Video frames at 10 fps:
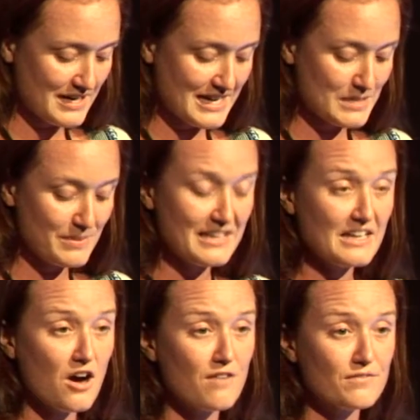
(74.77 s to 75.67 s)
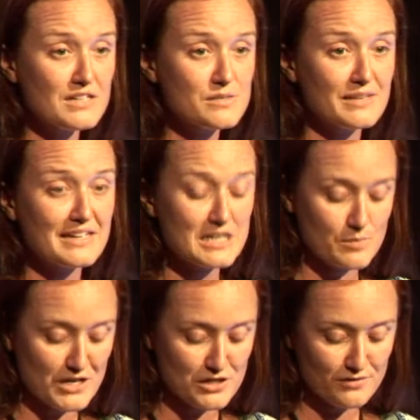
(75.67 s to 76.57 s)
is begin the conference with an
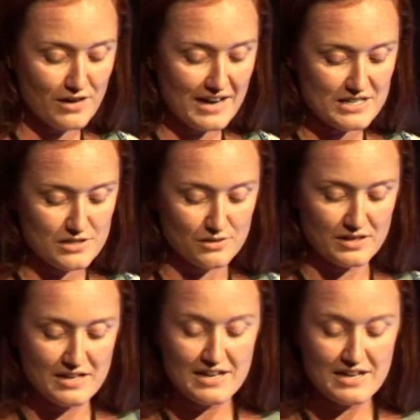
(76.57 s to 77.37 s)
expression of gratitude.